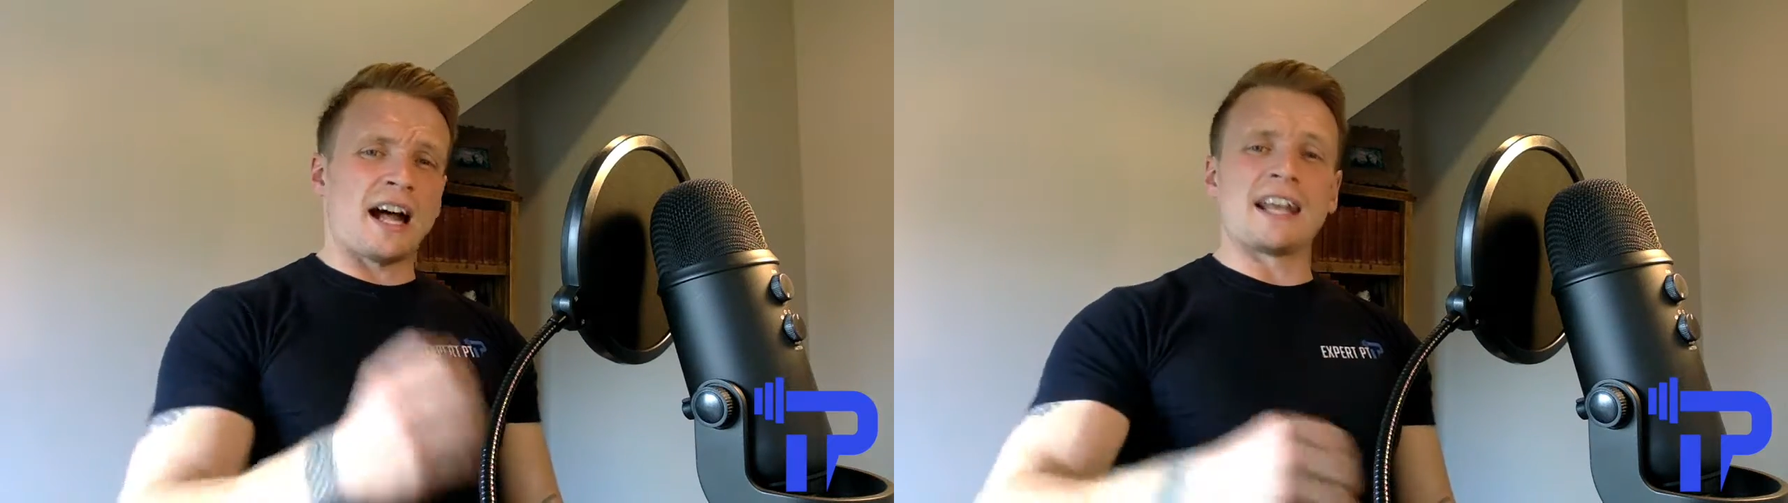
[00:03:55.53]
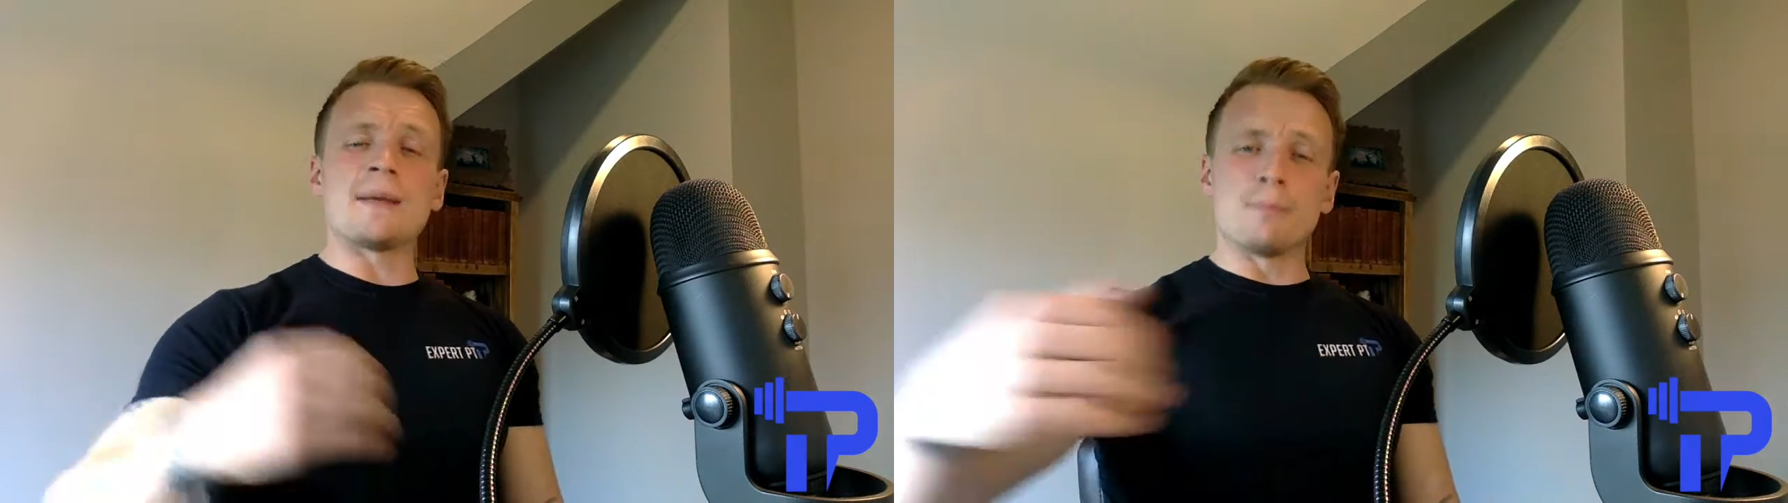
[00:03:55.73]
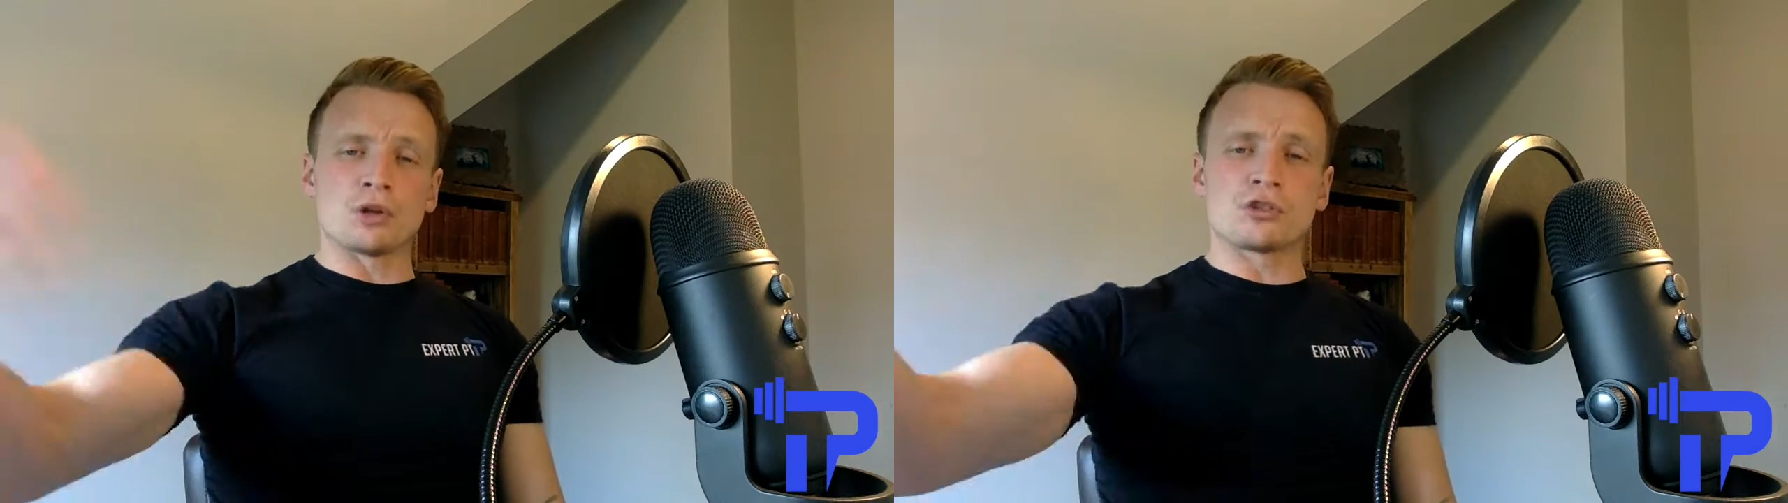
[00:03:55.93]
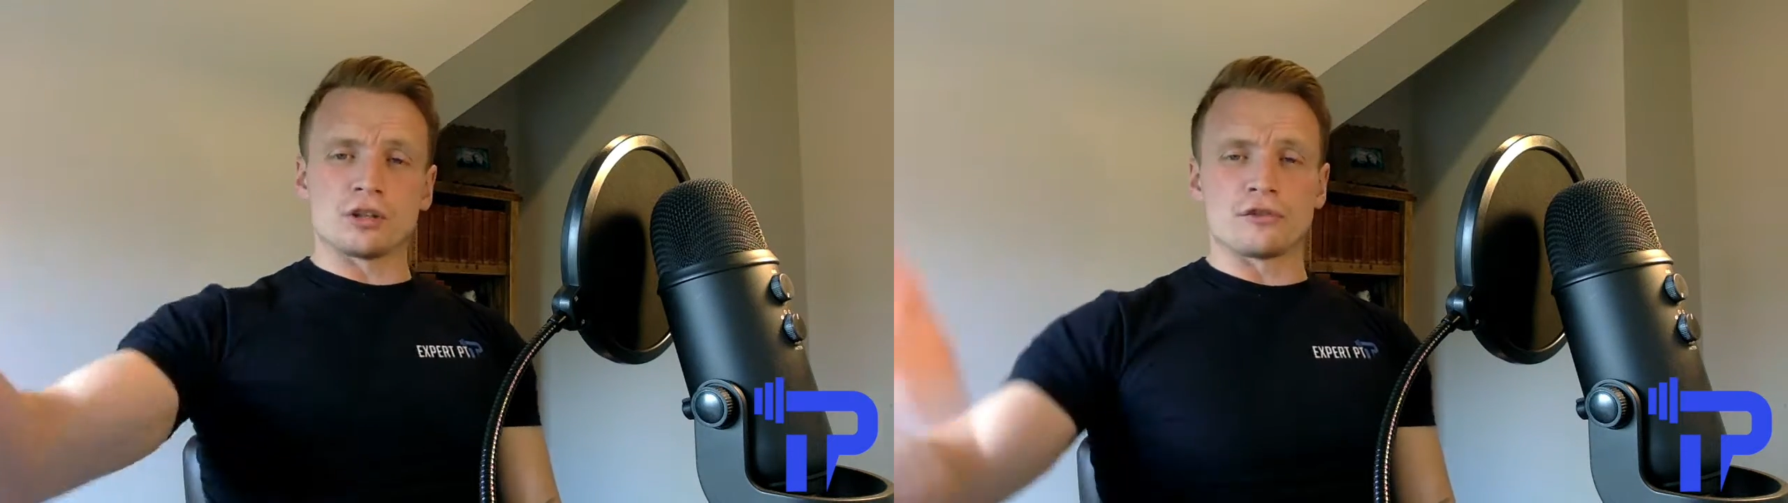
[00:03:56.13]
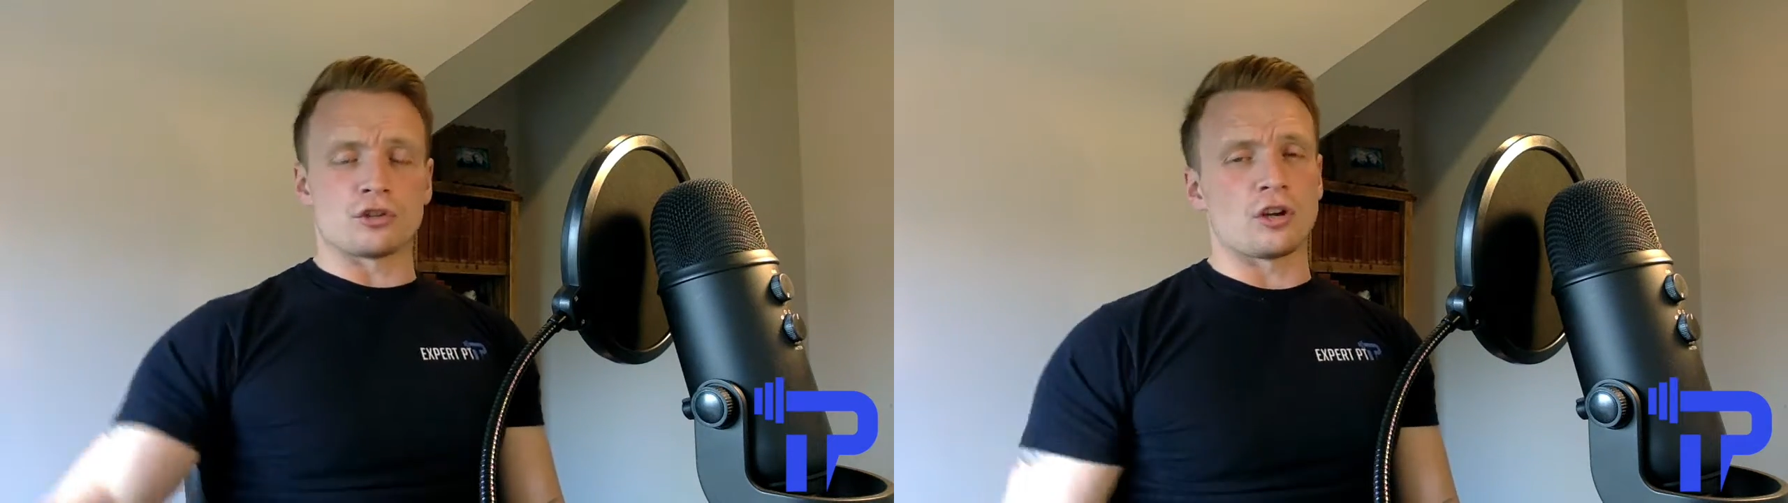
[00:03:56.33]
and then
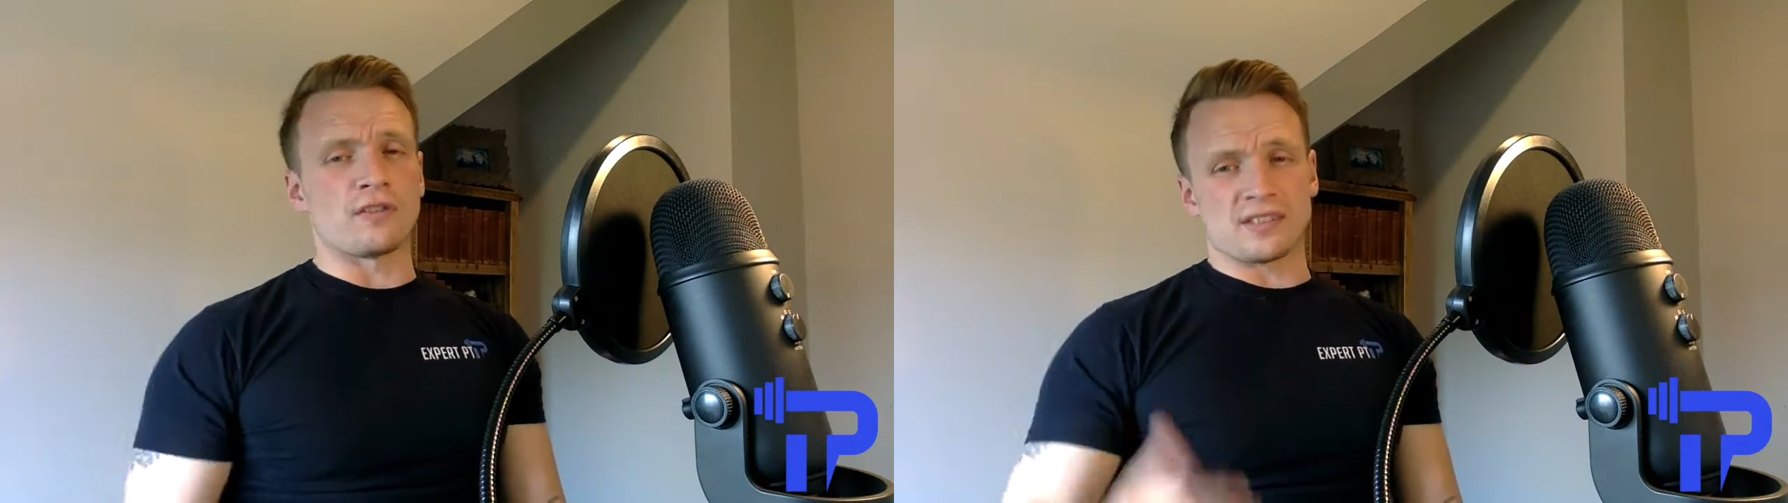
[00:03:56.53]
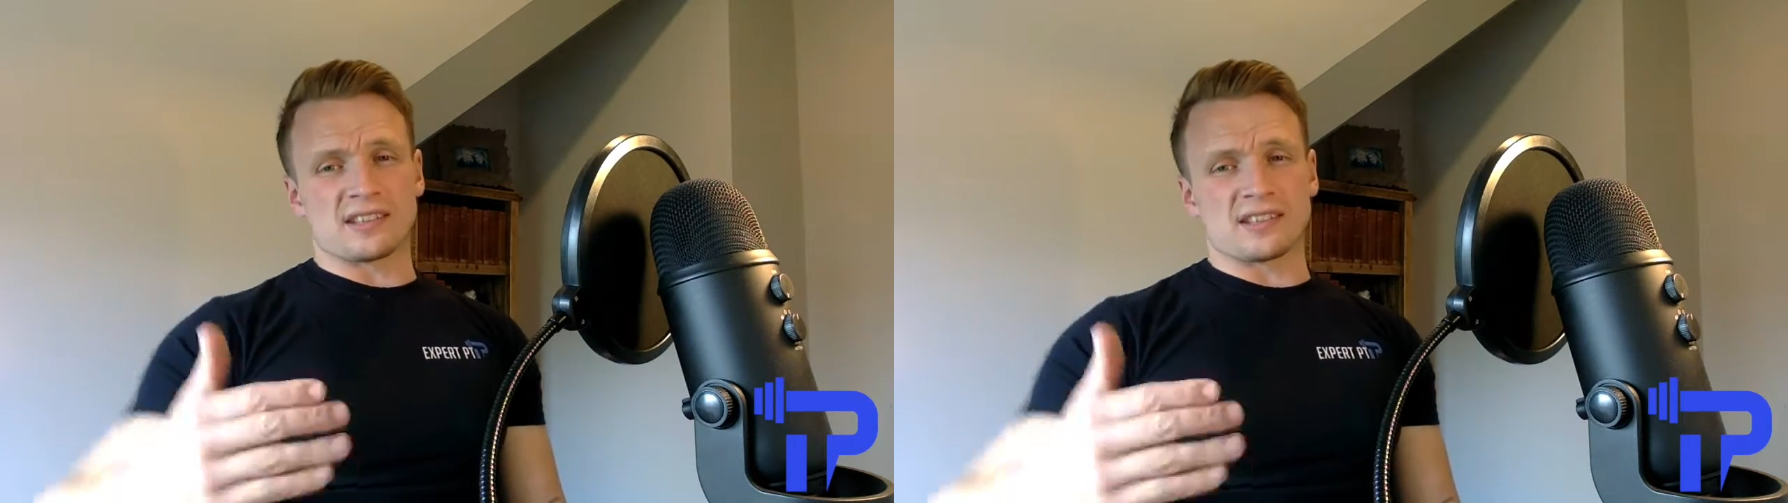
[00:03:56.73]
muscular endurance